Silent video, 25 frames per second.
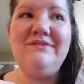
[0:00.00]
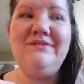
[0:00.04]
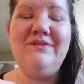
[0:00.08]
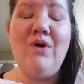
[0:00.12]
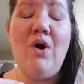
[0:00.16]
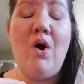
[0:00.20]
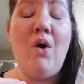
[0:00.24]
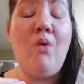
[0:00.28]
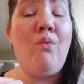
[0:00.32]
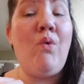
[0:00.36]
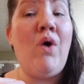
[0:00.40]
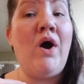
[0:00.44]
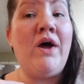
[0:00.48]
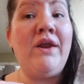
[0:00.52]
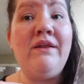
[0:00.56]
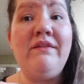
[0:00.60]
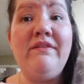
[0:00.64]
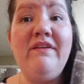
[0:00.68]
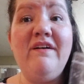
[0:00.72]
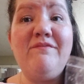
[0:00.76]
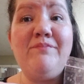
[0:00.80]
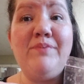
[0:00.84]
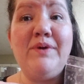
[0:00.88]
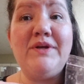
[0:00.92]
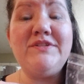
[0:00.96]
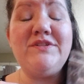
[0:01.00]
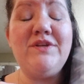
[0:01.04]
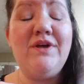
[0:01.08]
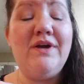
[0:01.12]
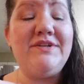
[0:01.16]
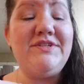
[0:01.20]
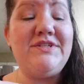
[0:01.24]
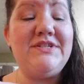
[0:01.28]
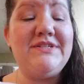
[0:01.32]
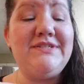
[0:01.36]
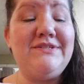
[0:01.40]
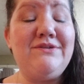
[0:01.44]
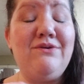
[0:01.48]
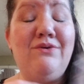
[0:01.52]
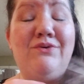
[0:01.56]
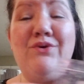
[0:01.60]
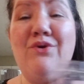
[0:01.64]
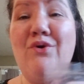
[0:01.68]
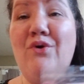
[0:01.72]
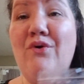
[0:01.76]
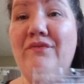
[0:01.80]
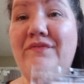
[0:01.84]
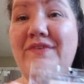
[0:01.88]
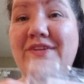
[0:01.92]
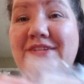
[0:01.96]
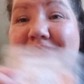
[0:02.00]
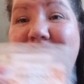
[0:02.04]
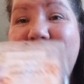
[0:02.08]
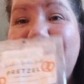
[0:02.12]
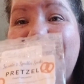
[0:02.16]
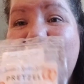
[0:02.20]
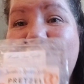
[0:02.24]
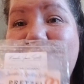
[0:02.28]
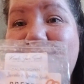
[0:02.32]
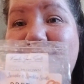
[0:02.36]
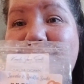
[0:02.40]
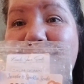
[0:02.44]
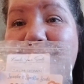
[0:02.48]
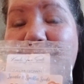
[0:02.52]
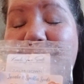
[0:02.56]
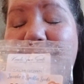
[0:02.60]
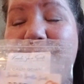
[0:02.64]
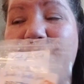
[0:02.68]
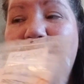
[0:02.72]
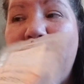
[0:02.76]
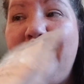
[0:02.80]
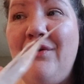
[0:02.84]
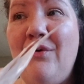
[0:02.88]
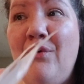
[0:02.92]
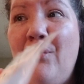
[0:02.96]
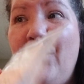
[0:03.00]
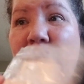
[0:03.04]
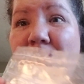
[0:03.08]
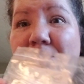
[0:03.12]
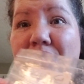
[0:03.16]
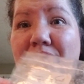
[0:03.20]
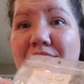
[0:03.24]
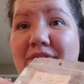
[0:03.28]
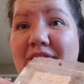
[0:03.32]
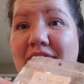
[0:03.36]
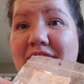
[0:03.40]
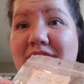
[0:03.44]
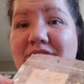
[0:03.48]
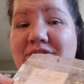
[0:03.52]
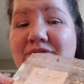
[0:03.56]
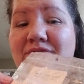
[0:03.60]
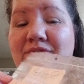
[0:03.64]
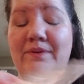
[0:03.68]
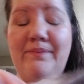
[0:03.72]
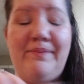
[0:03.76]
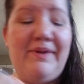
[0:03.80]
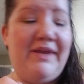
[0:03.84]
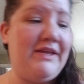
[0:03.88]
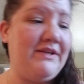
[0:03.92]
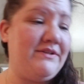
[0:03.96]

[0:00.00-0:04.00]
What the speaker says: I want to love pretzel. I just don't know if it's an oil that's for me.